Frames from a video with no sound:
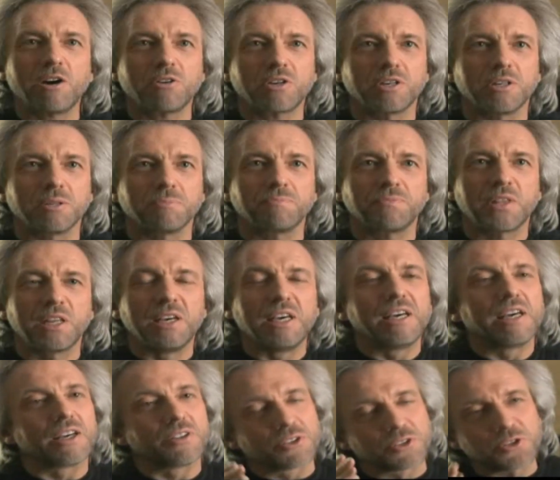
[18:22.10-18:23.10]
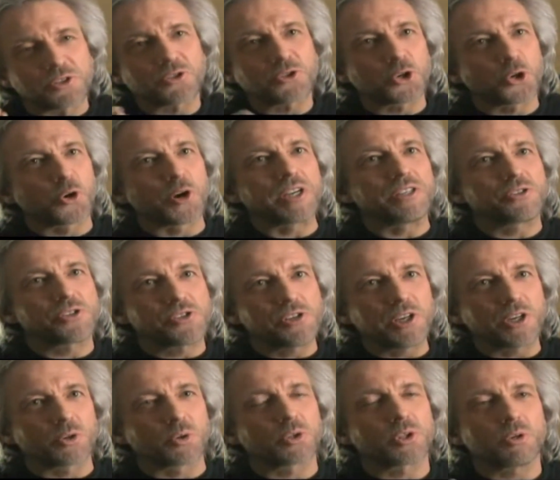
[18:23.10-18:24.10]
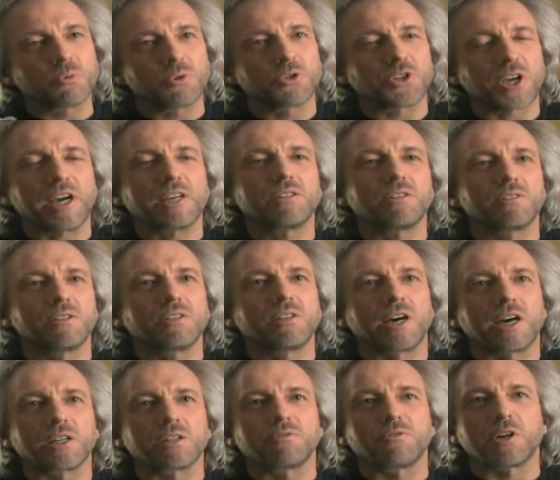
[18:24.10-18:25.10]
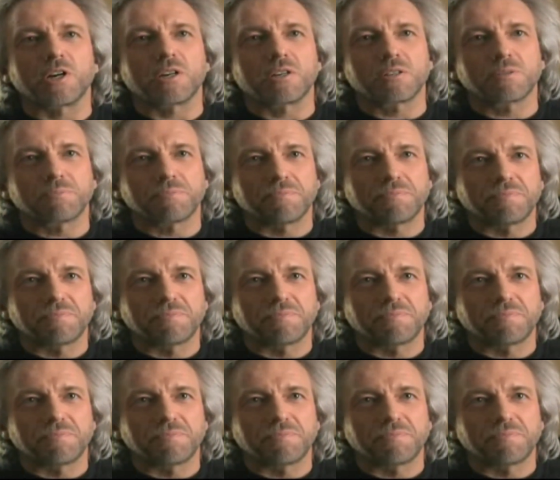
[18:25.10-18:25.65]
outcome. And this is the great secret that was edited out of our